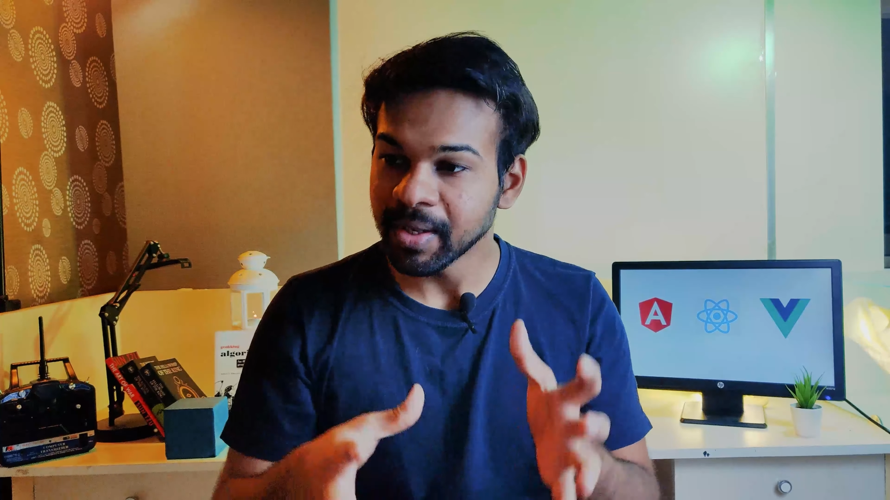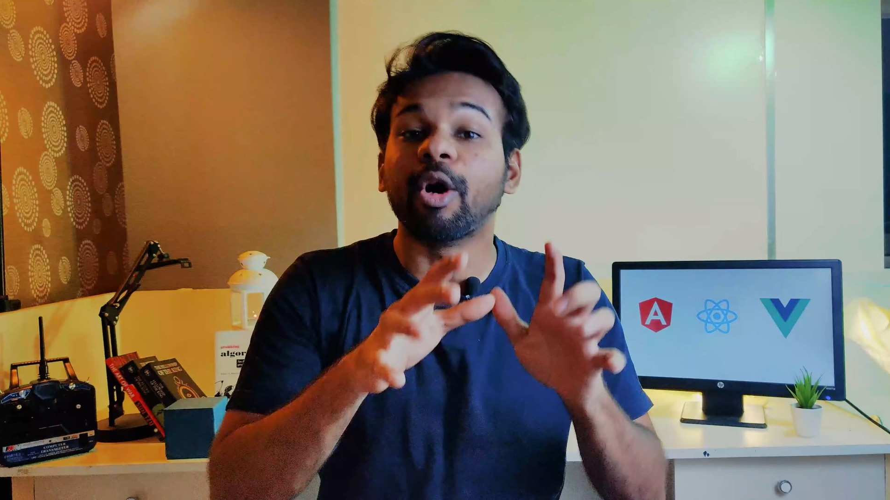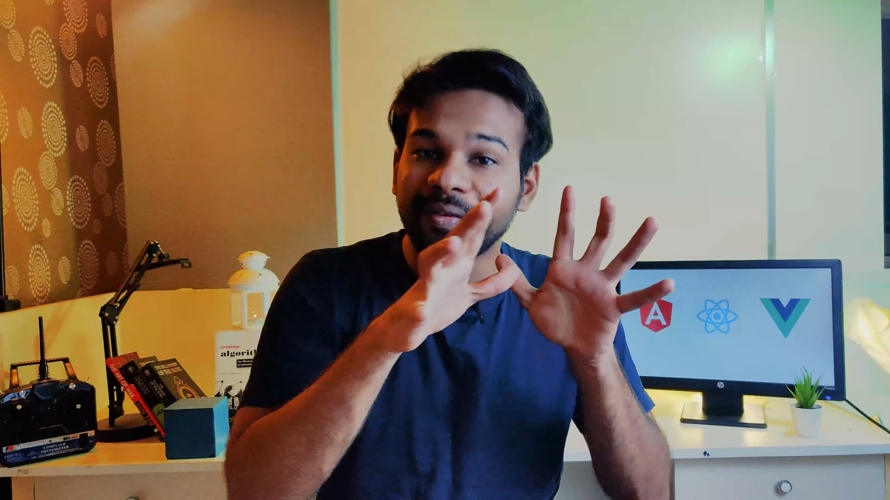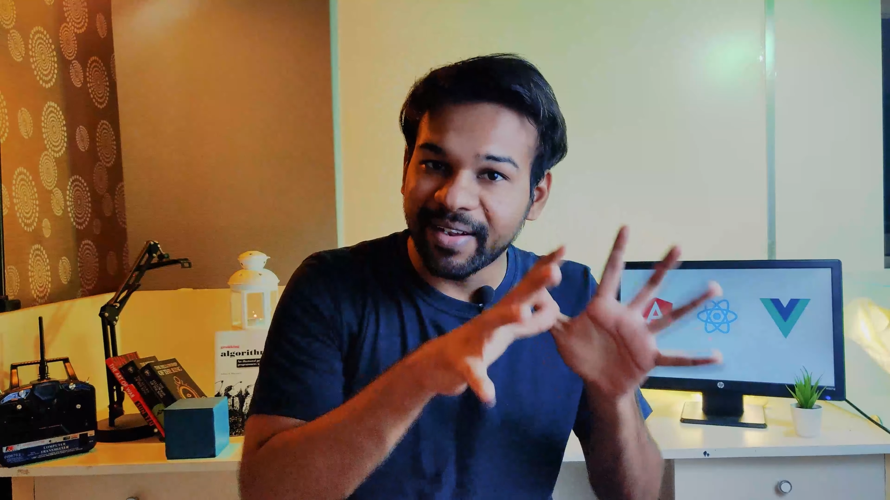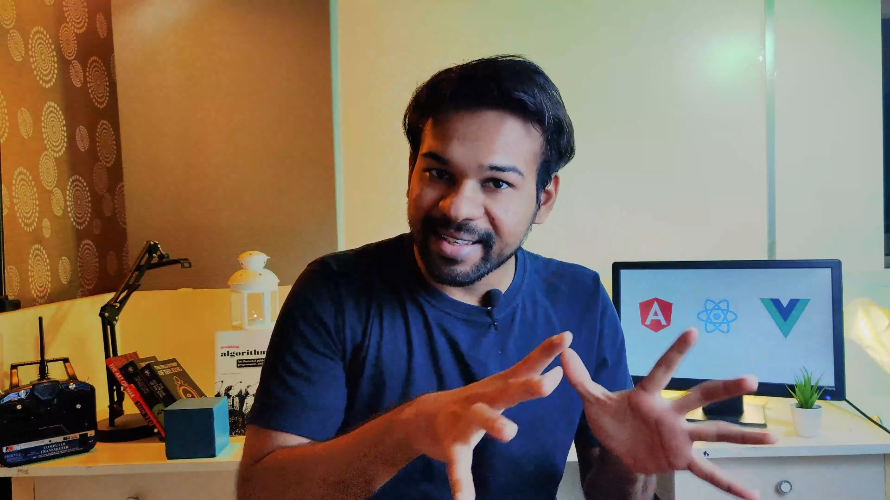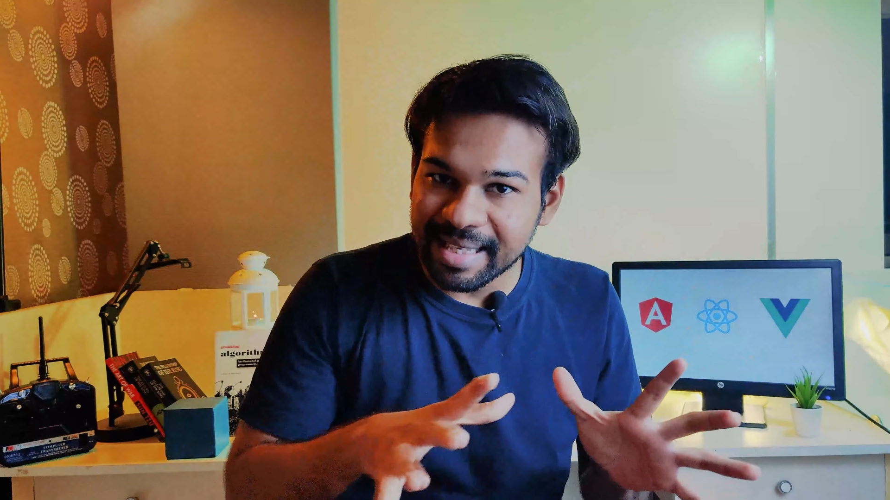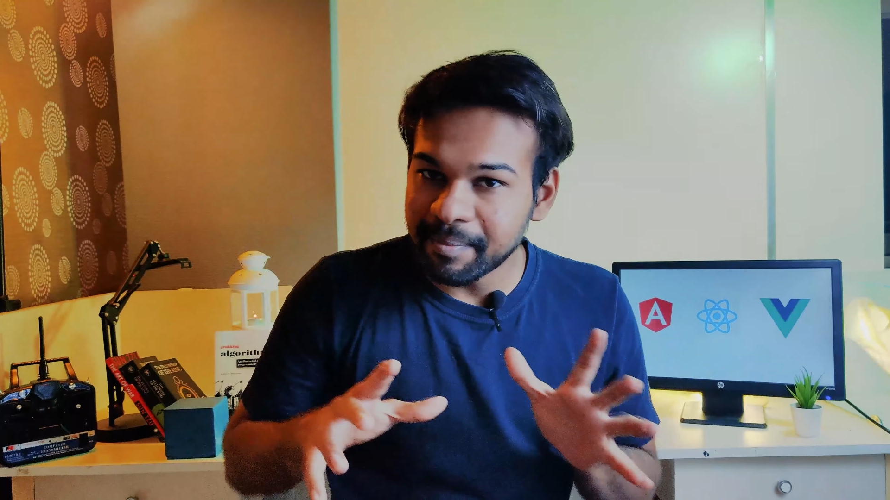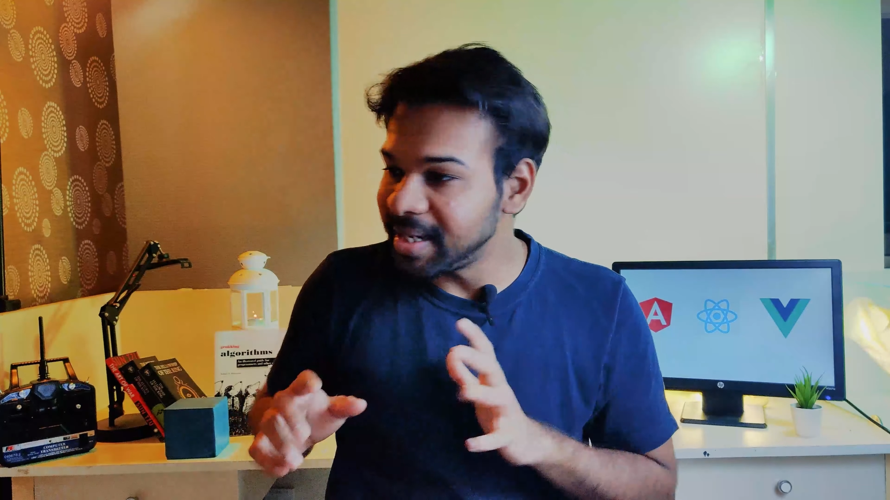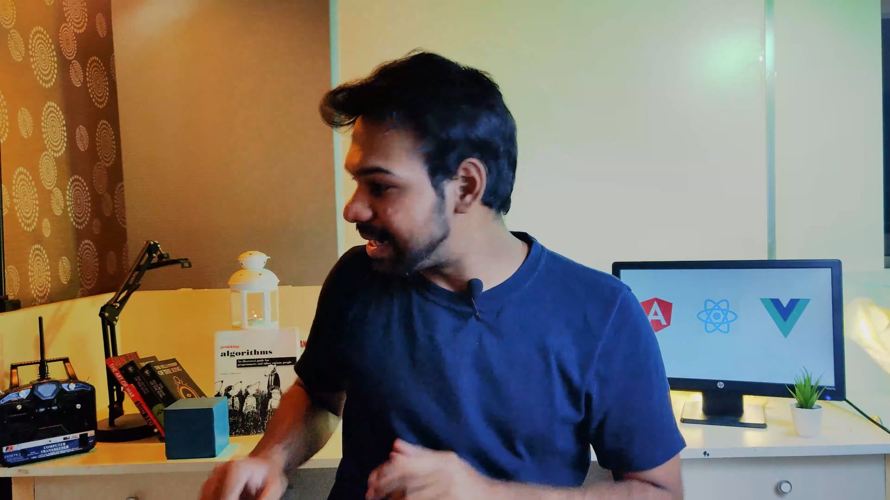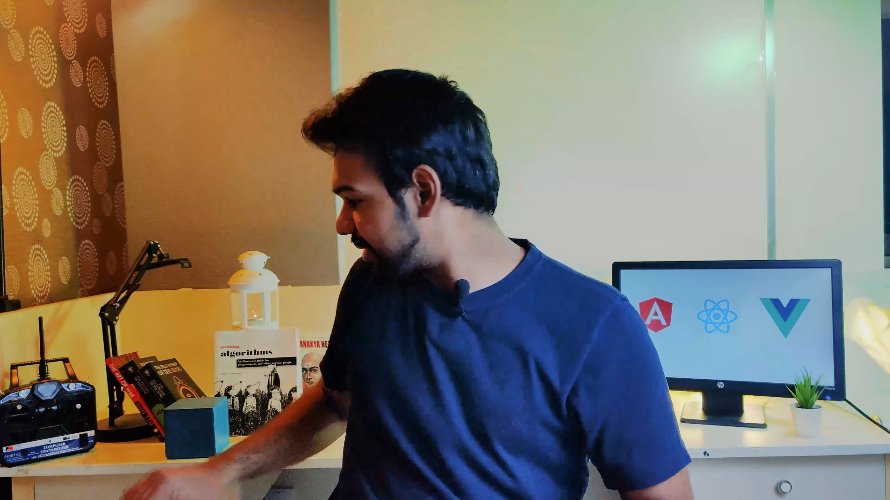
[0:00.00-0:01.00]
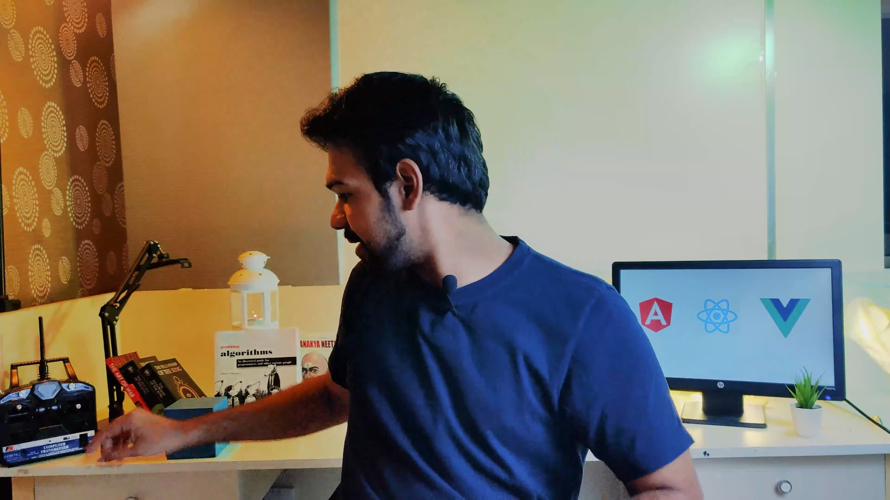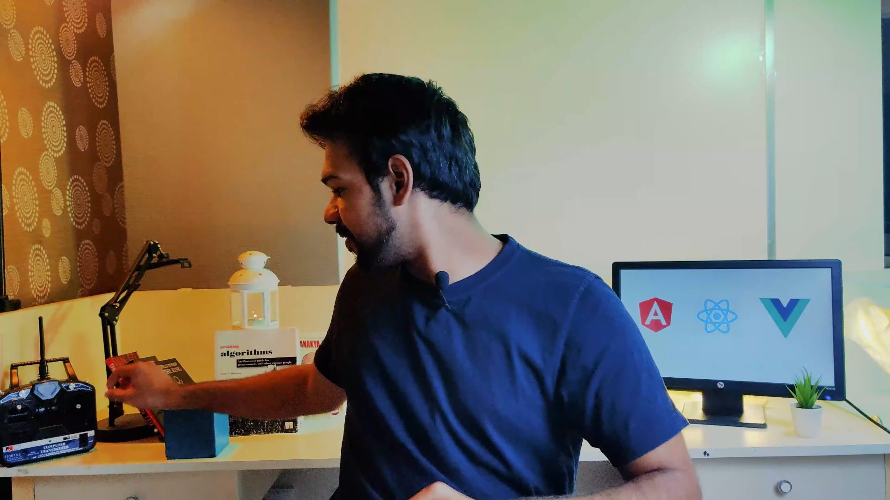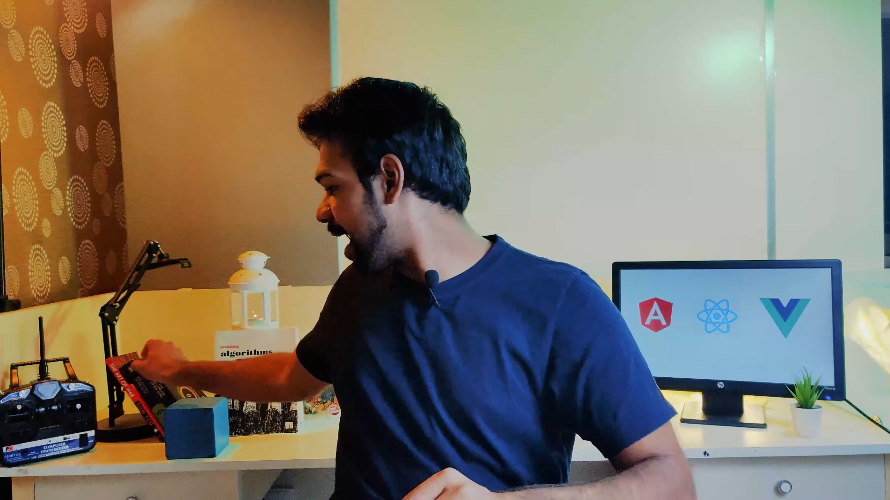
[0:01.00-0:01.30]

Okay, for example, let us say we